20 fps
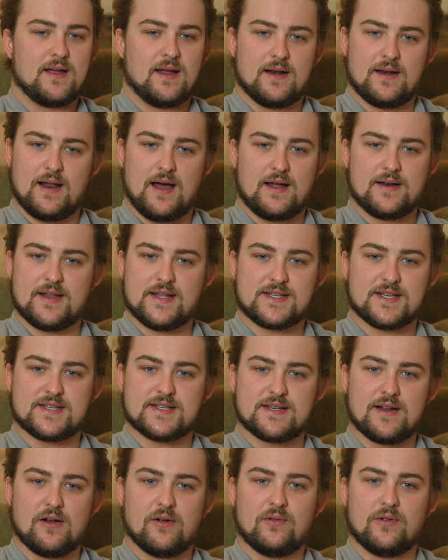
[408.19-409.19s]
Not
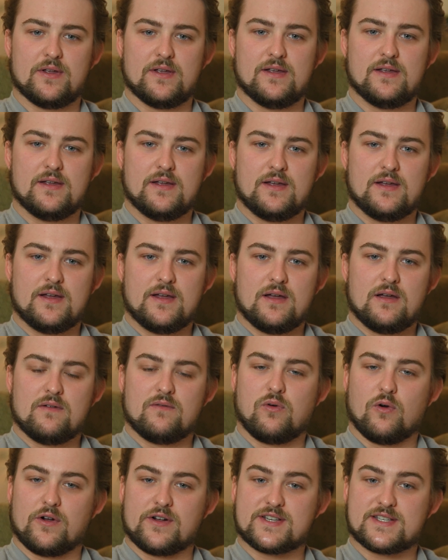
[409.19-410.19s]
necessarily.
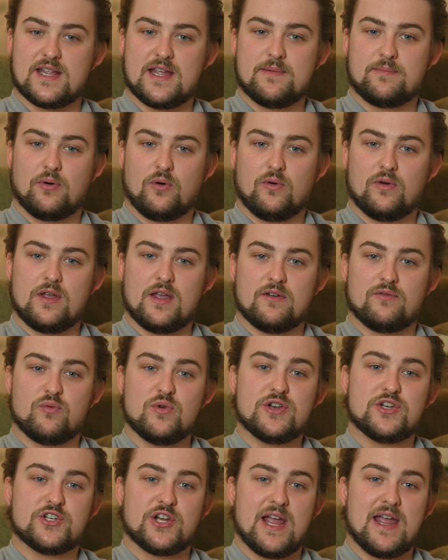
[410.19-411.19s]
For example, if
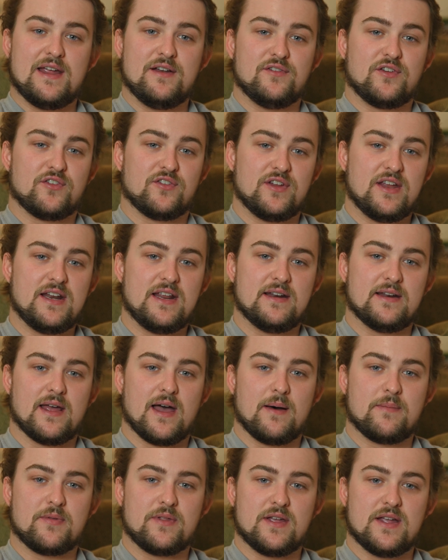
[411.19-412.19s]
we change seating
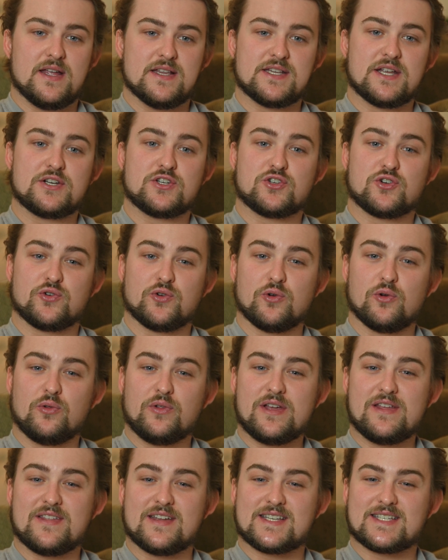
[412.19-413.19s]
depth, is it
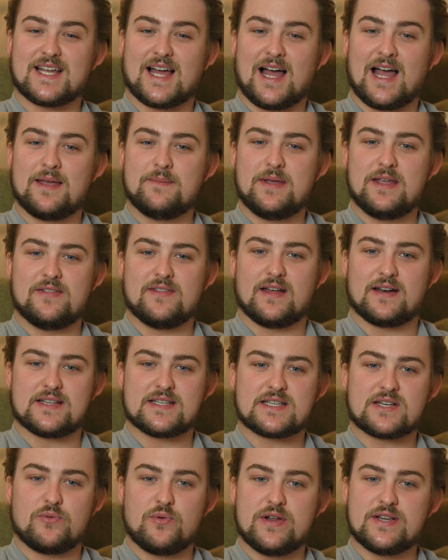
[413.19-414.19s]
truly the timing that
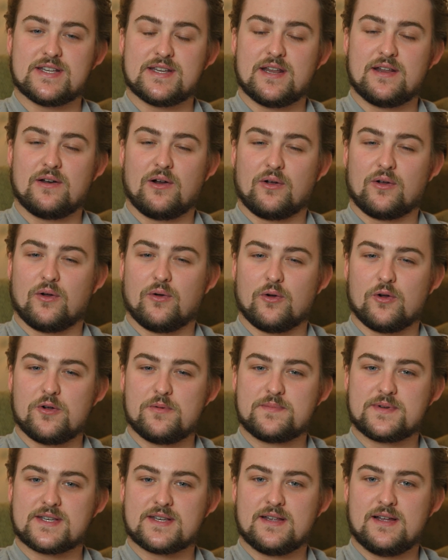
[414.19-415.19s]
is squeezing in our
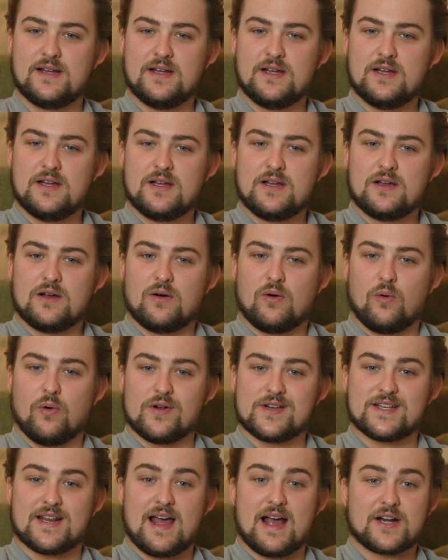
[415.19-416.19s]
groups? Or
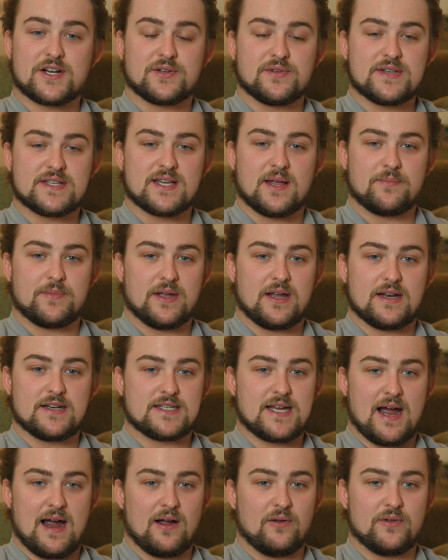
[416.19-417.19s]
is it actually something
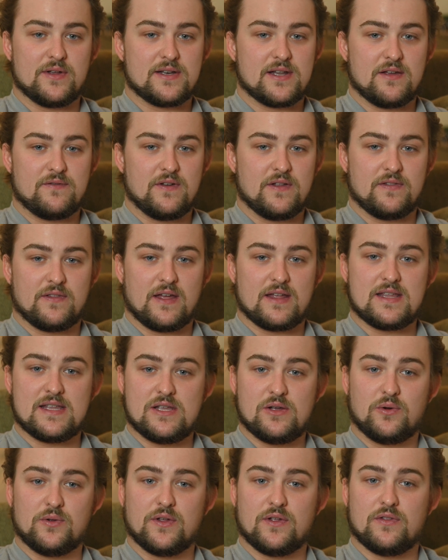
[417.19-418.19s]
entirely different that
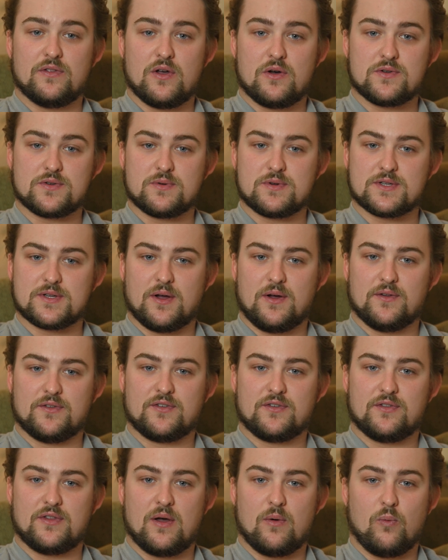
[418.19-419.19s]
yielded those
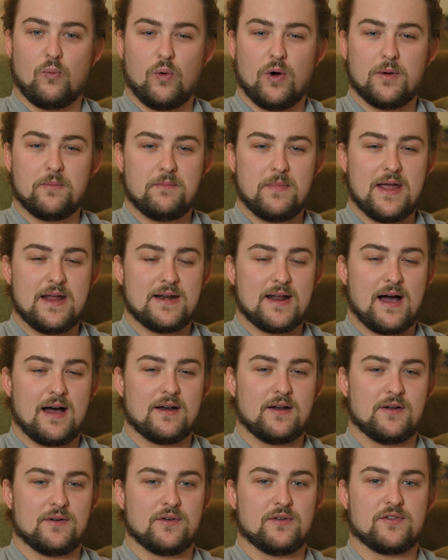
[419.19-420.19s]
results that one may
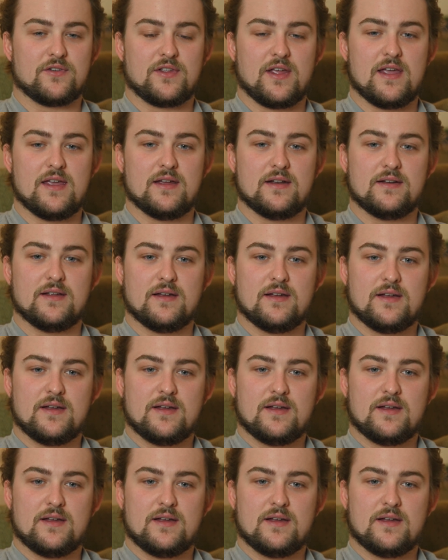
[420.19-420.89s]
not understand?